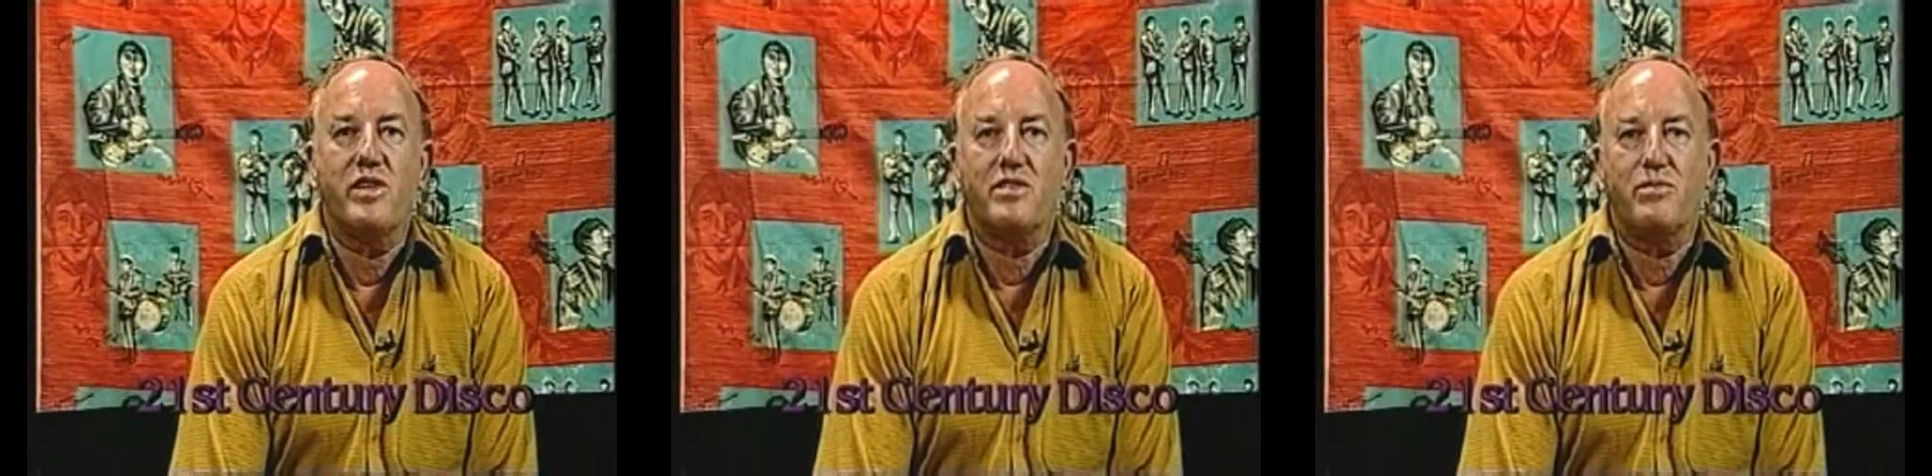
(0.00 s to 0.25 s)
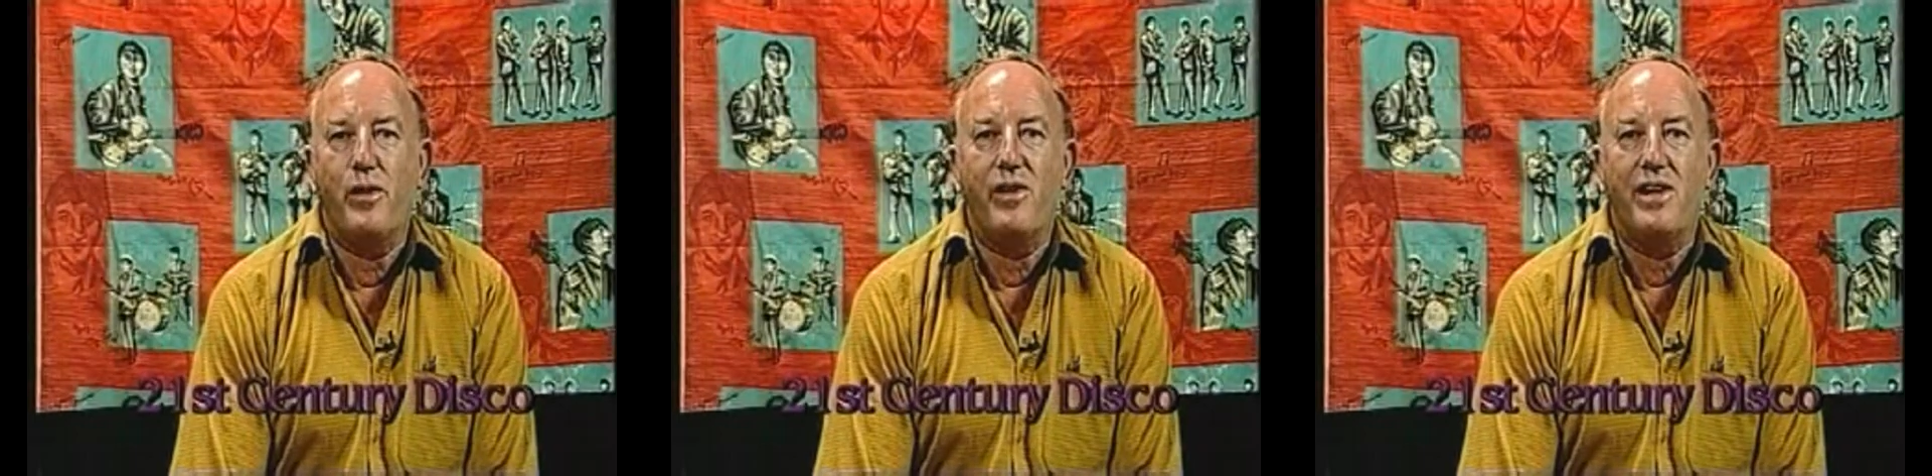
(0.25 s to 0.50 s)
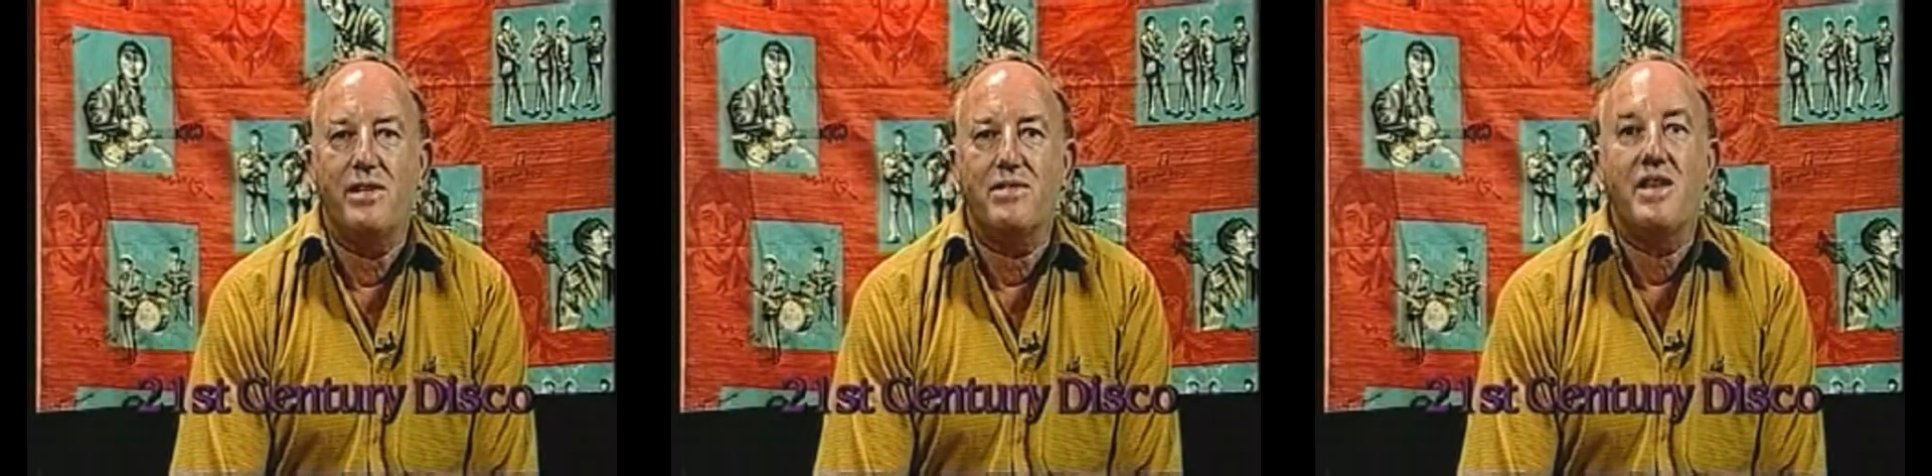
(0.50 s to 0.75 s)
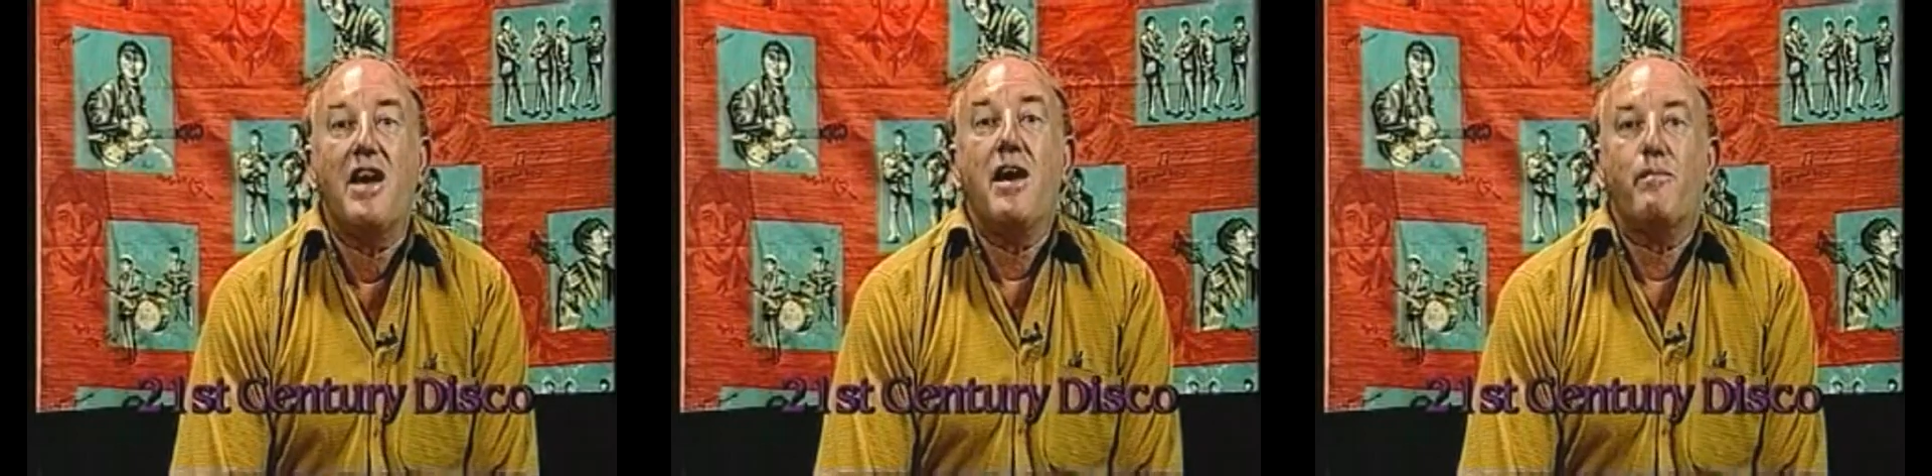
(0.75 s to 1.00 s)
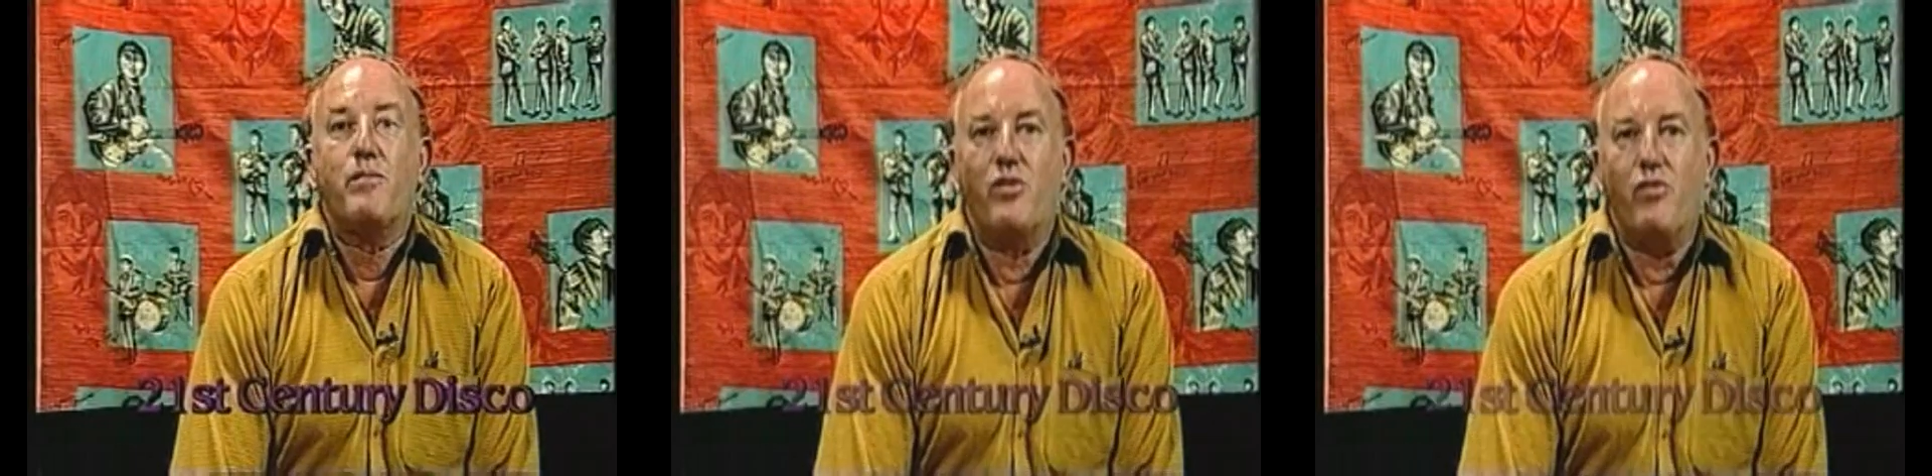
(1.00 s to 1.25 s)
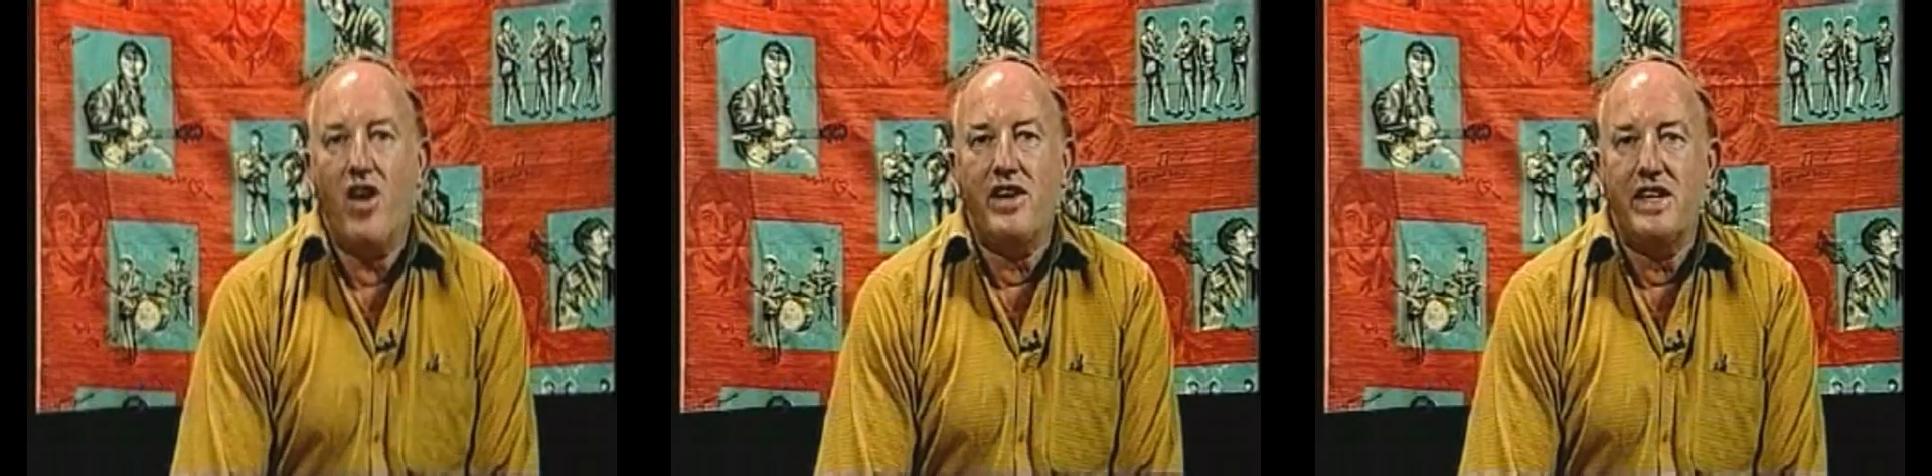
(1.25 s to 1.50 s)
experience
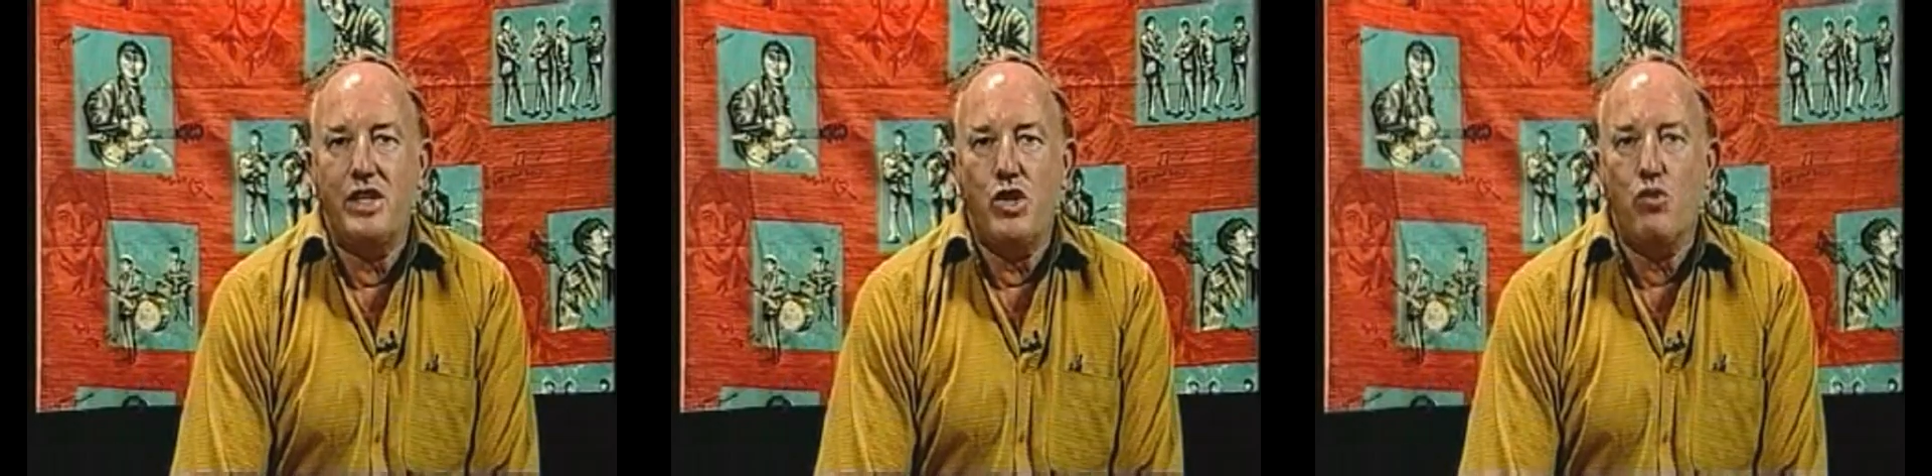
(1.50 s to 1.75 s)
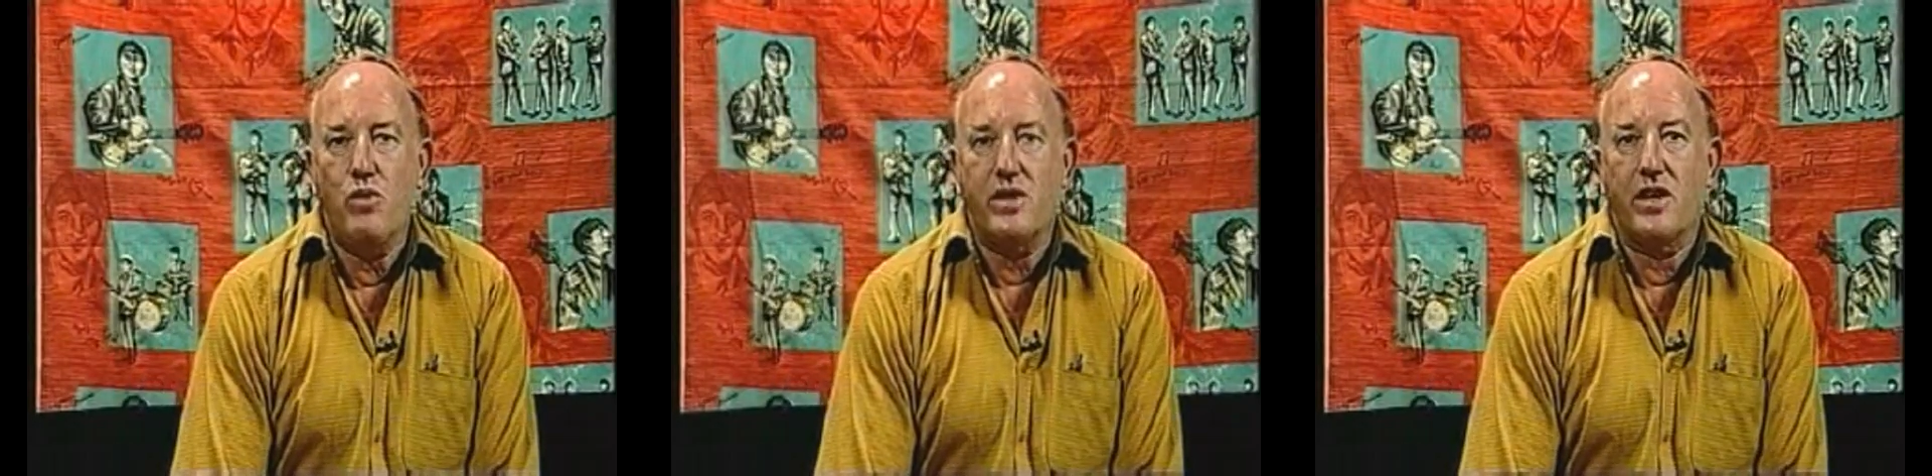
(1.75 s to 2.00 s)
providing you